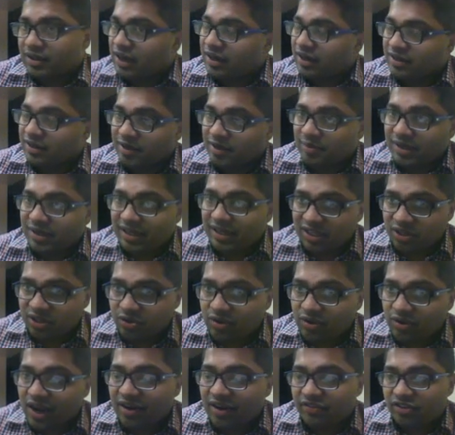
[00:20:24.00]
ultimately
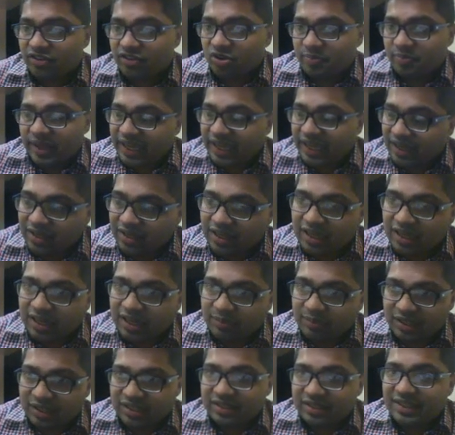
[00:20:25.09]
you have to pay,
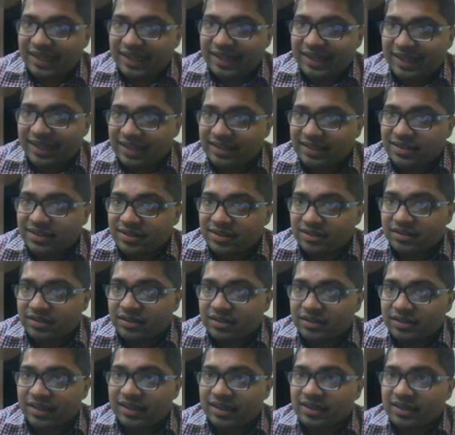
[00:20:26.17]
but the thing is
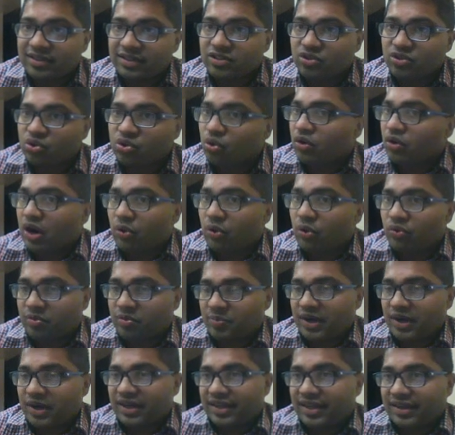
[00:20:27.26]
there is no
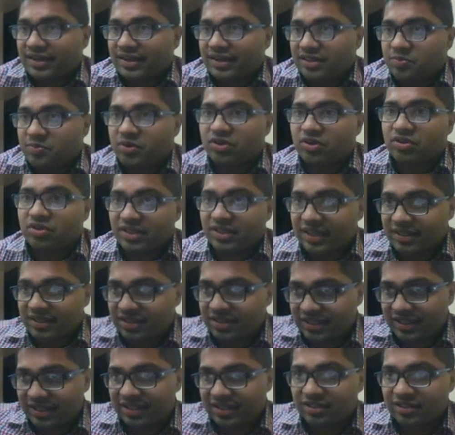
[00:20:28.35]
counterparty risk because
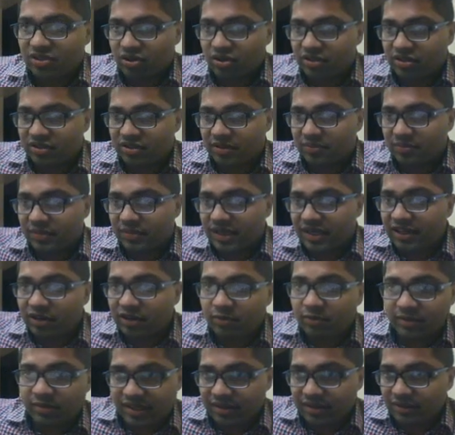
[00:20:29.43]
exchange or the
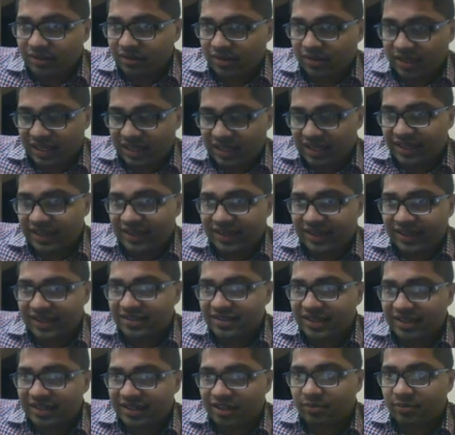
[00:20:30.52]
middlemen, the clearing and
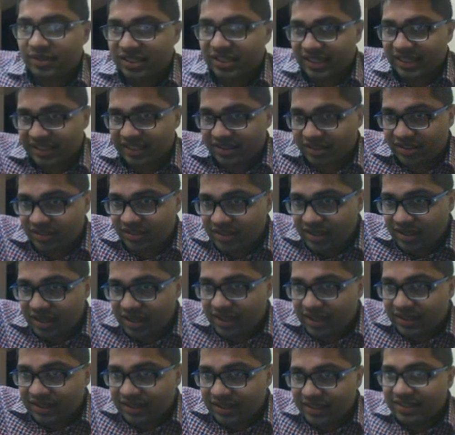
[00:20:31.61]
settlement agents,
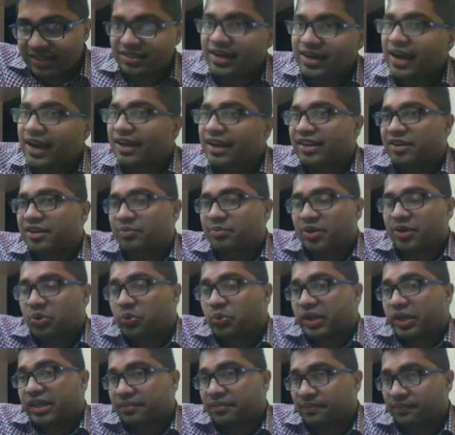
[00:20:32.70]
they stand in
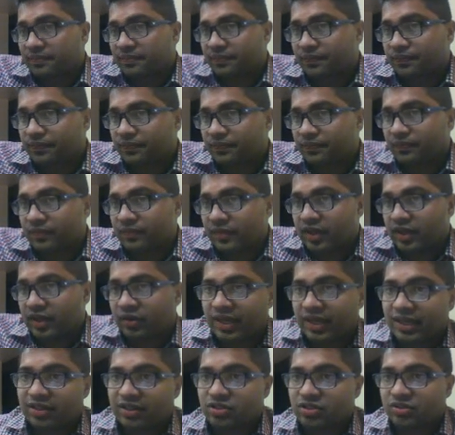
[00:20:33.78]
between.
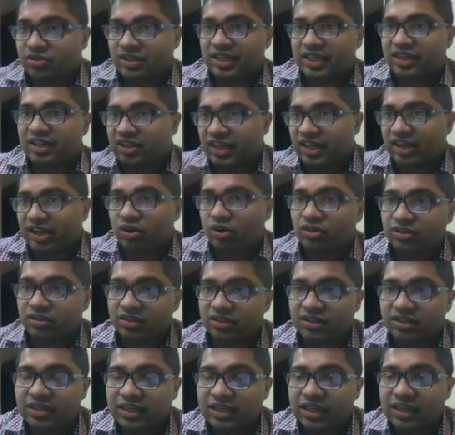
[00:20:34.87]
Okay, so they take on
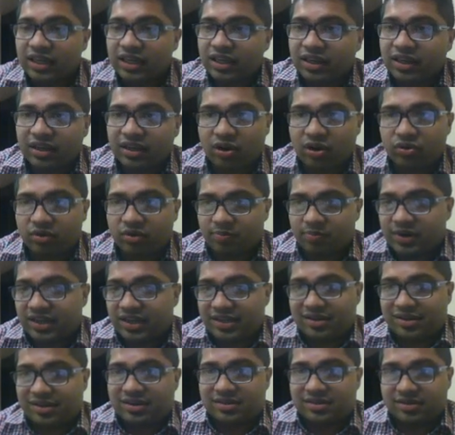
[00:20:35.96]
the
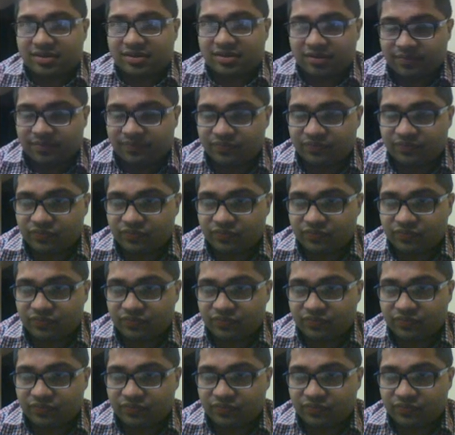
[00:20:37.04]
counterparty risk,